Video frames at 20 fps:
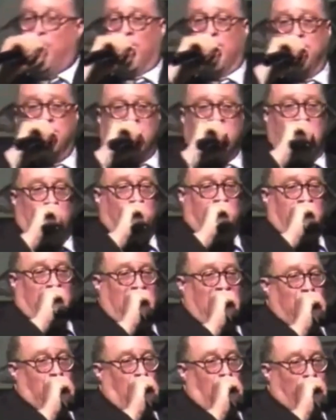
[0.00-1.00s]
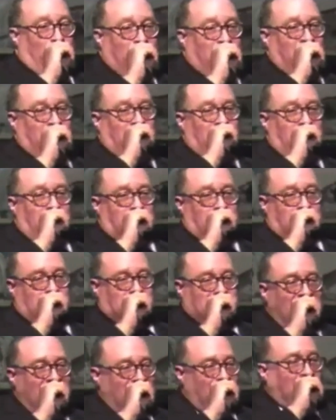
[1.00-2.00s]
himself, became obedient unto
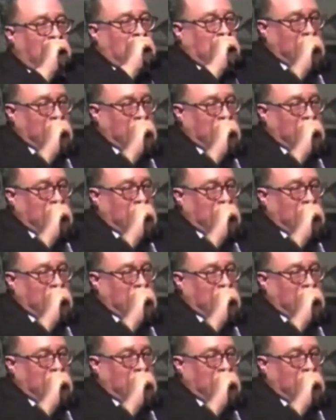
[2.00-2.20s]
death.